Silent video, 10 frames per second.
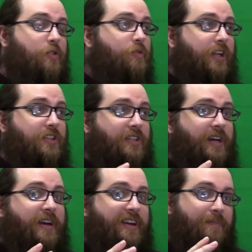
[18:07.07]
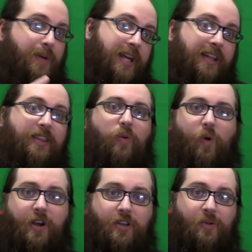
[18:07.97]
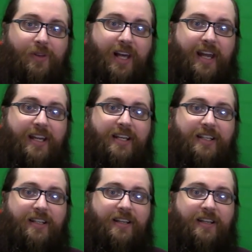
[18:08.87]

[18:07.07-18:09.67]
you just pick the one you like.